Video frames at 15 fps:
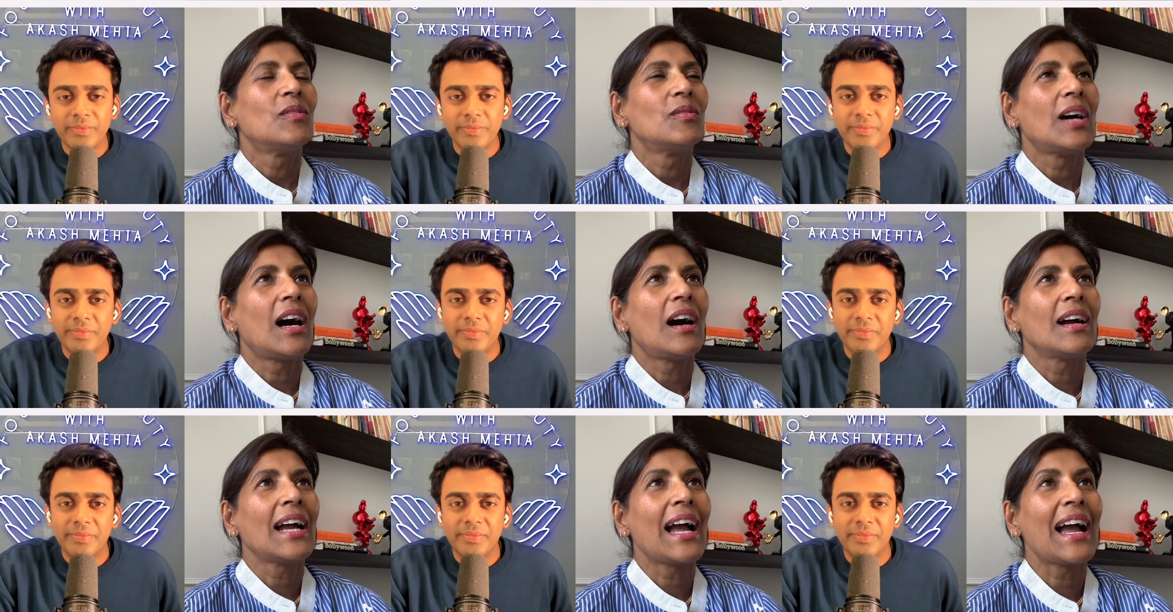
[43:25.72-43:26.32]
Speaker 1: I
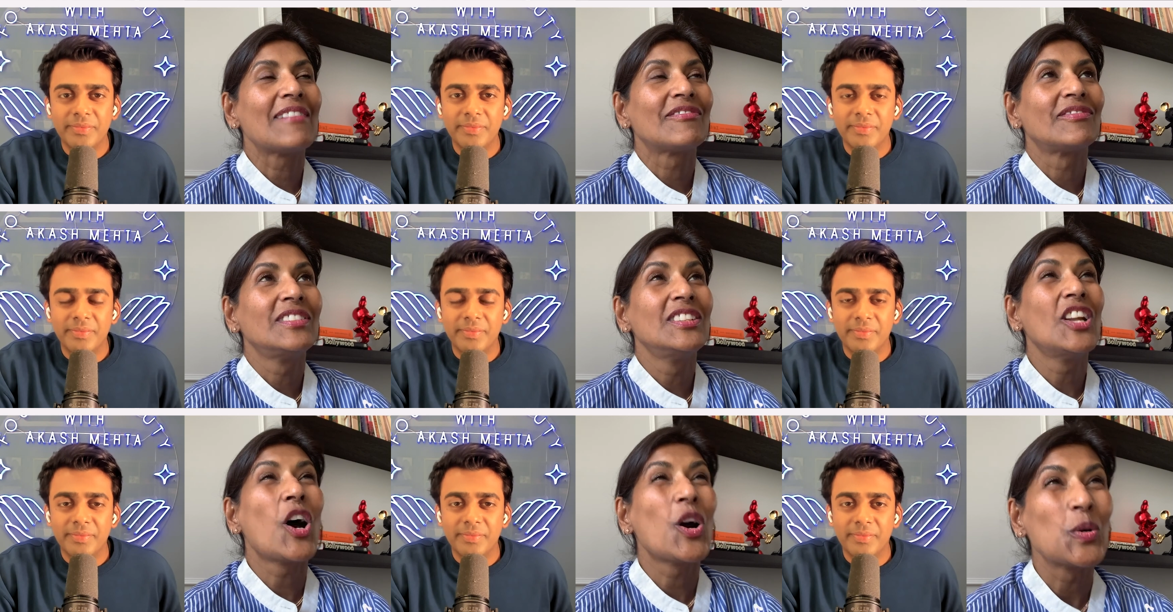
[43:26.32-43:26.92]
have
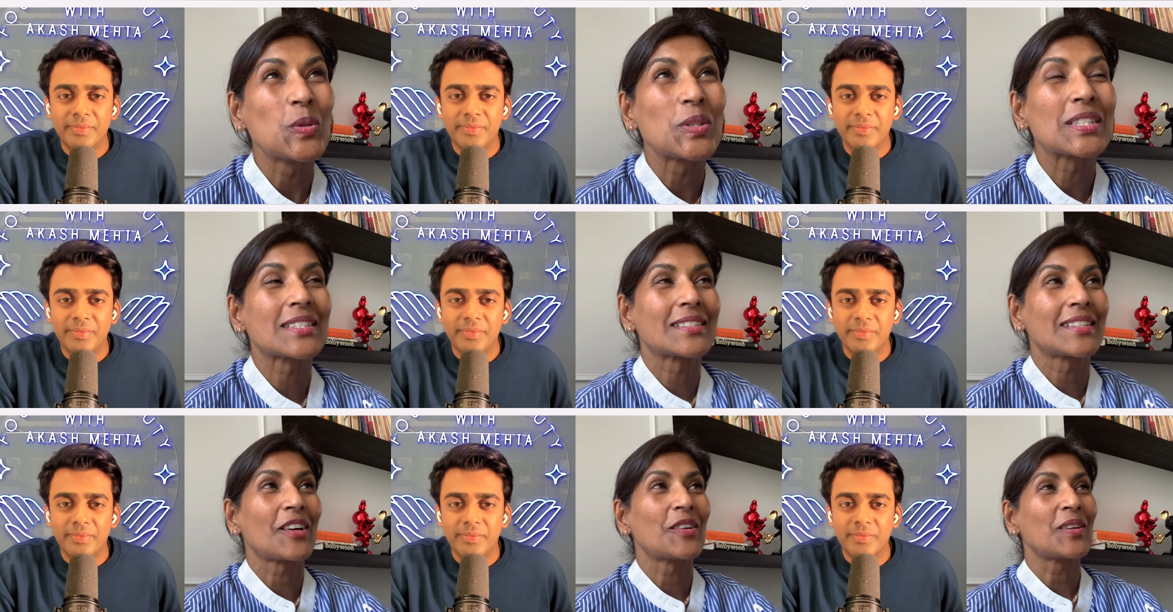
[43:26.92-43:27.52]
loads.
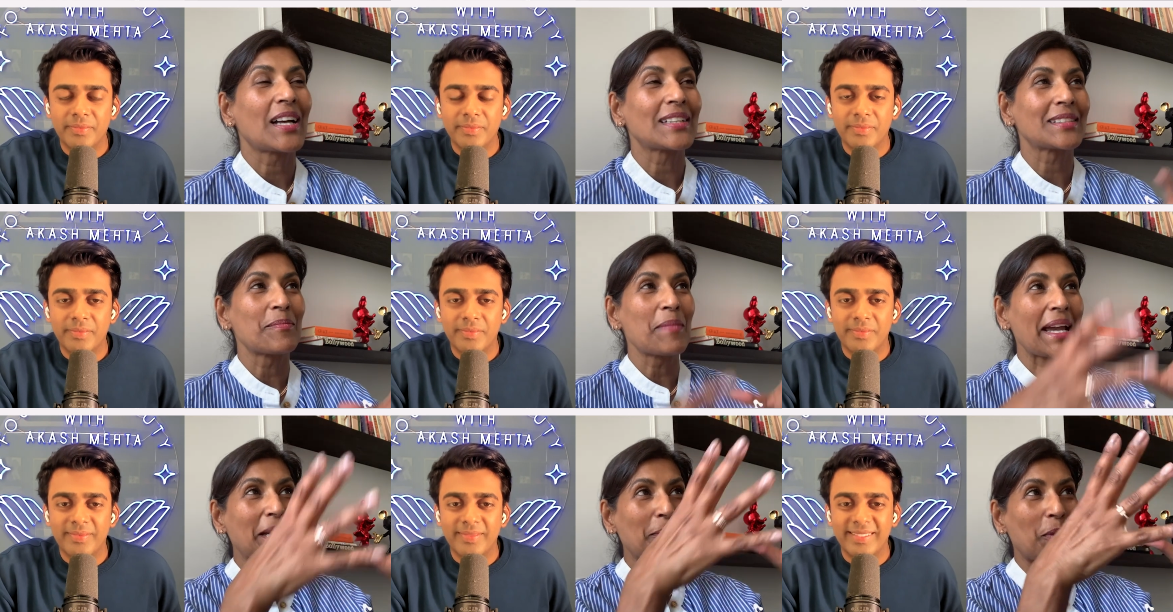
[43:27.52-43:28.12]
So as a
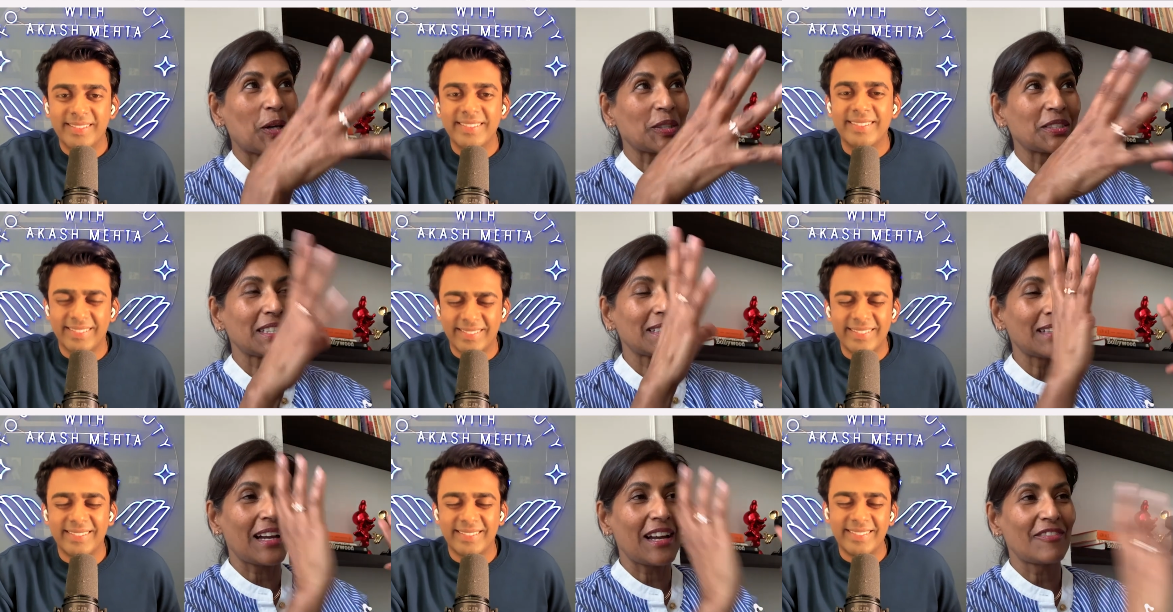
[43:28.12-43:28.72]
makeup artist,
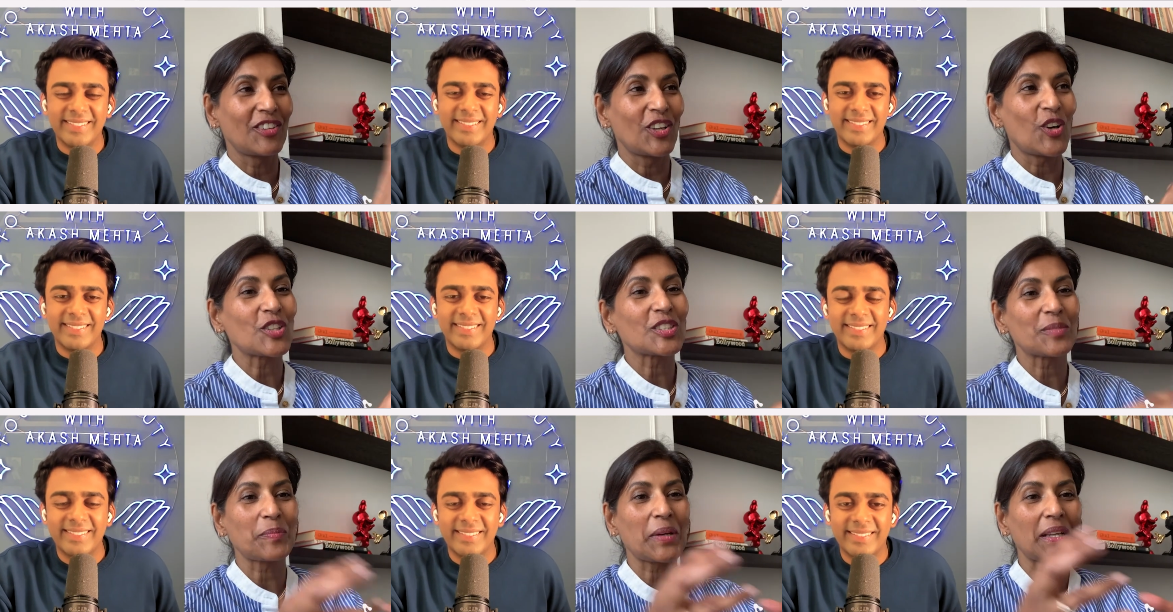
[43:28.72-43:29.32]
I have
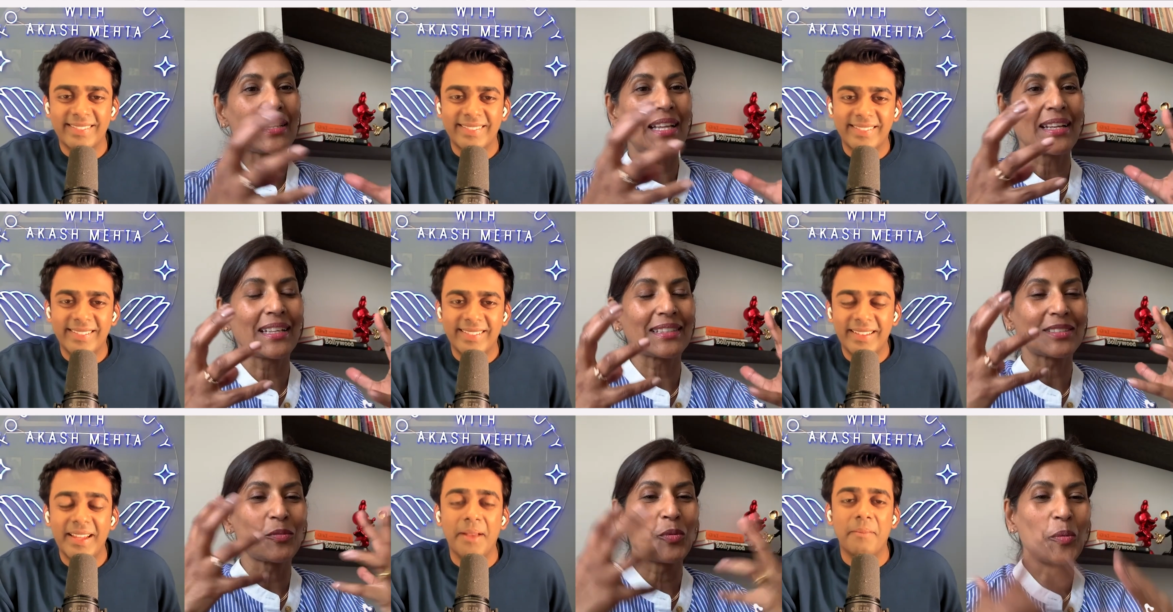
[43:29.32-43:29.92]
lots. But then as
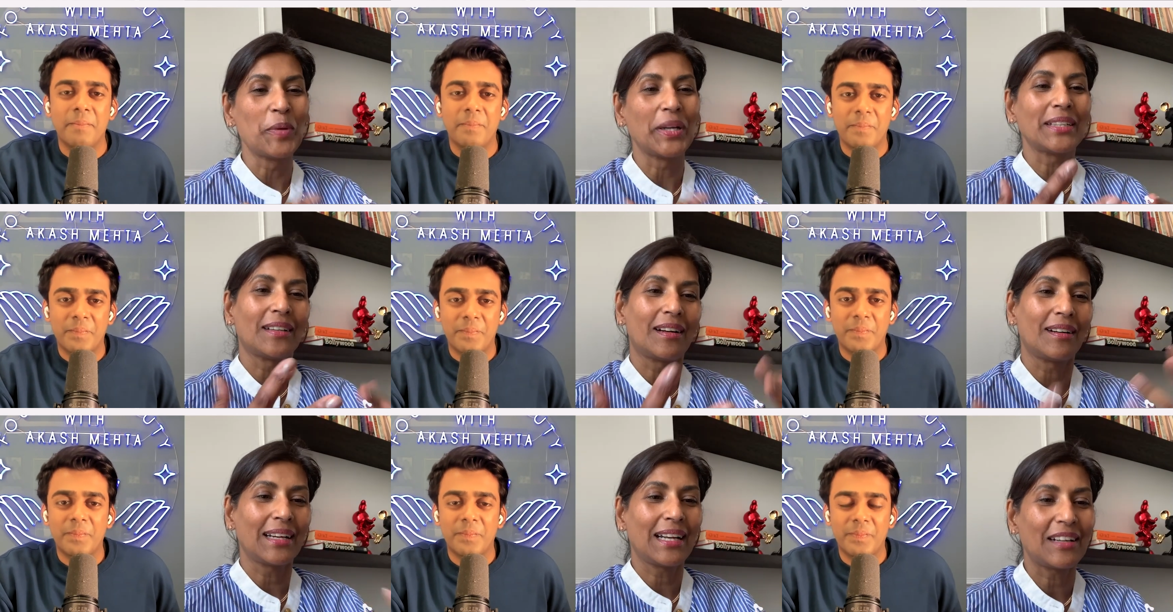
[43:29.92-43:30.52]
a woman,
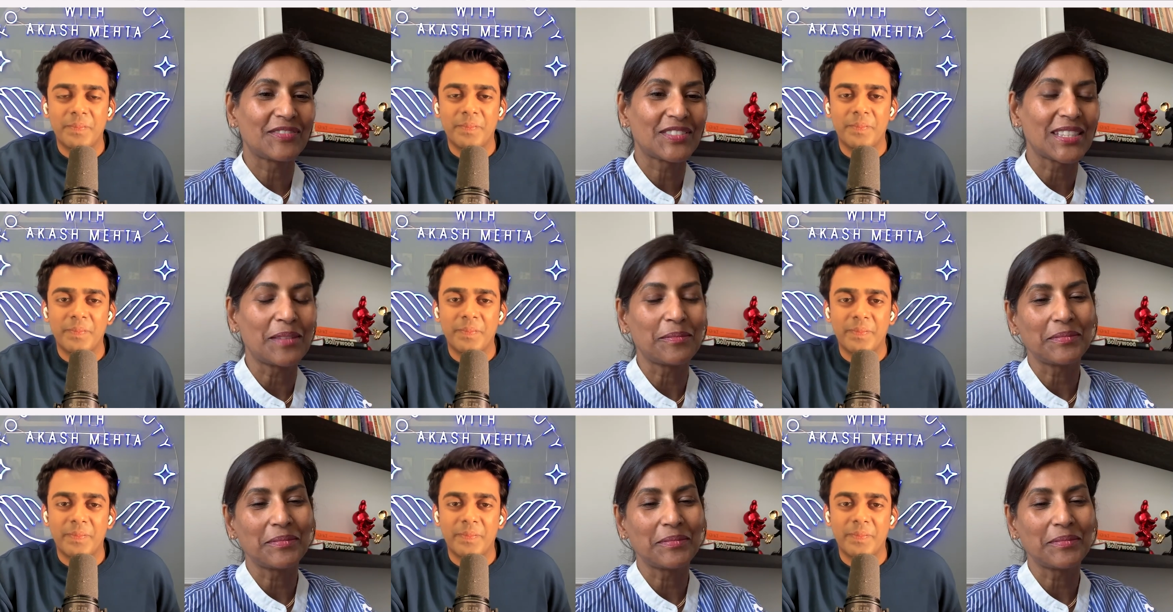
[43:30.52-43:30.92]
I have some.